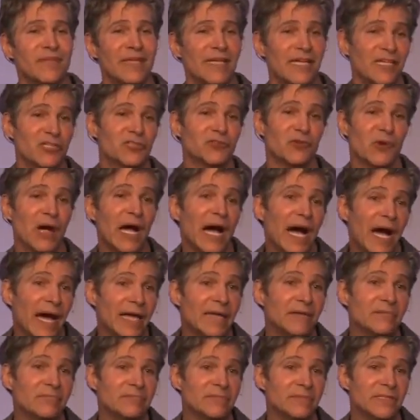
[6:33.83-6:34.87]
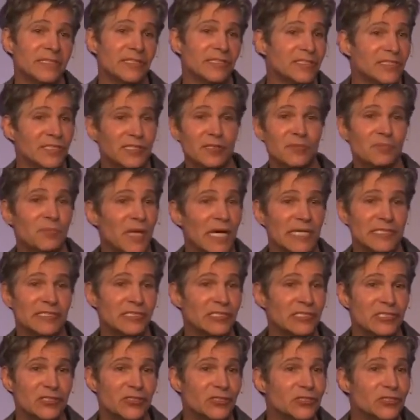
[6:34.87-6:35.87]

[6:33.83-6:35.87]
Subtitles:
He tried. He did the best he